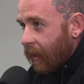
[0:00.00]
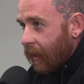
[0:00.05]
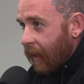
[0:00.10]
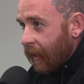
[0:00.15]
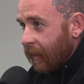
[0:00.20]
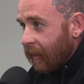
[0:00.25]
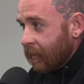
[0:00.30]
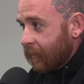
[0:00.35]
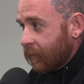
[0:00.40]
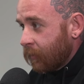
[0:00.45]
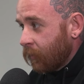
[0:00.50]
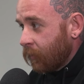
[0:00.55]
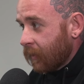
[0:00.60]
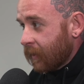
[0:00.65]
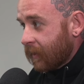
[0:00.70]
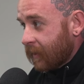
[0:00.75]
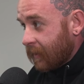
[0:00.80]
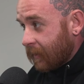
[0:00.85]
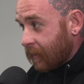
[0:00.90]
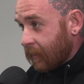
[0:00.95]
And as soon
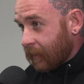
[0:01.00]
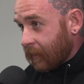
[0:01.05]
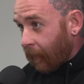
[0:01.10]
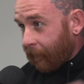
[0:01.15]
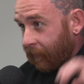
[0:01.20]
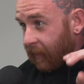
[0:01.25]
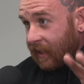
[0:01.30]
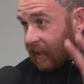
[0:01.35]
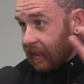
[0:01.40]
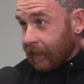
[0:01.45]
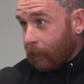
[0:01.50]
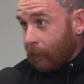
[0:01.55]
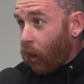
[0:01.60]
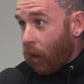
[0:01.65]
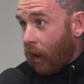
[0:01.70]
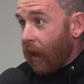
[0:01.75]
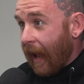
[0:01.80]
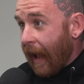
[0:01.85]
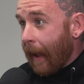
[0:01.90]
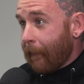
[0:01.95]
as something
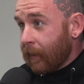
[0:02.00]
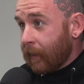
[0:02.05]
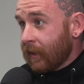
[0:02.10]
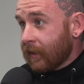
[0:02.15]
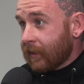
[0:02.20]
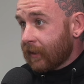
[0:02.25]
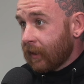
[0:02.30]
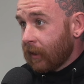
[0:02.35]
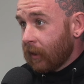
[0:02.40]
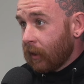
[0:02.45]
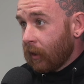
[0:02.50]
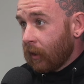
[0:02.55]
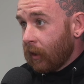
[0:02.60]
small happens,